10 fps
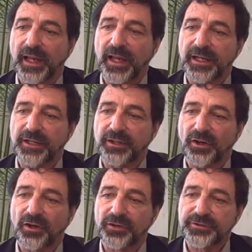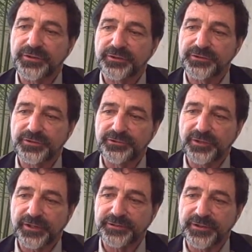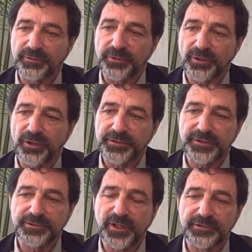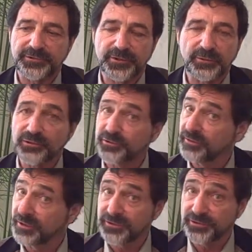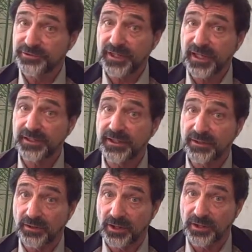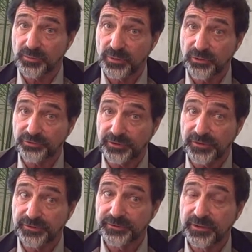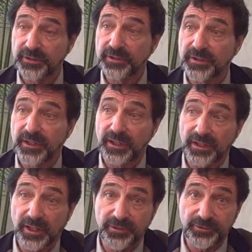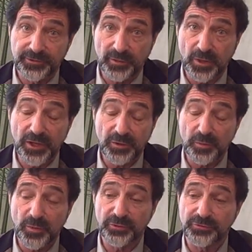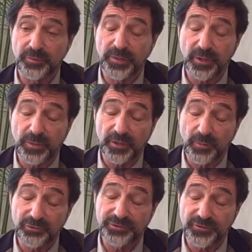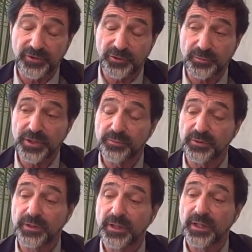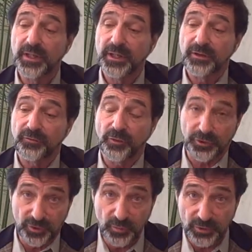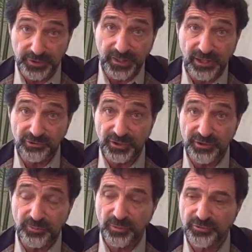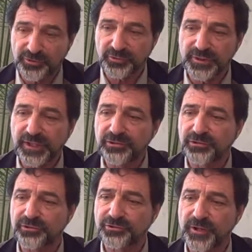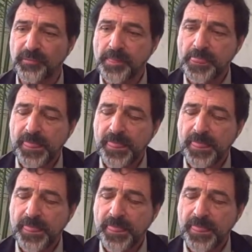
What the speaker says: And it also suggests that it's not just a question of understanding our emotions and emotions of other people for communication, interpersonal relationship.